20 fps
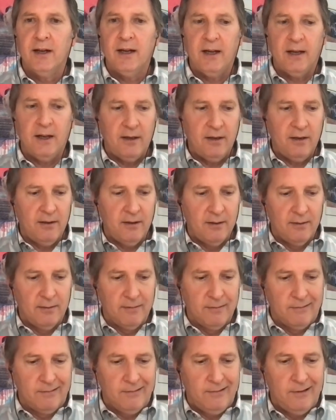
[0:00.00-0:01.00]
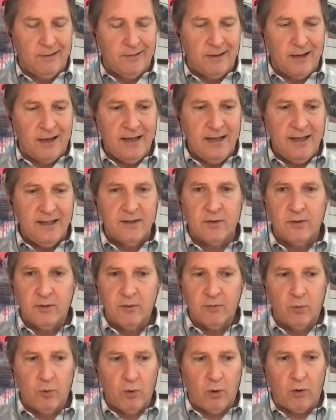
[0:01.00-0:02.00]
And, you know, they need to
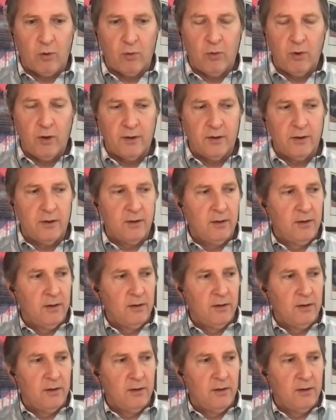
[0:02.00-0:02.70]
work with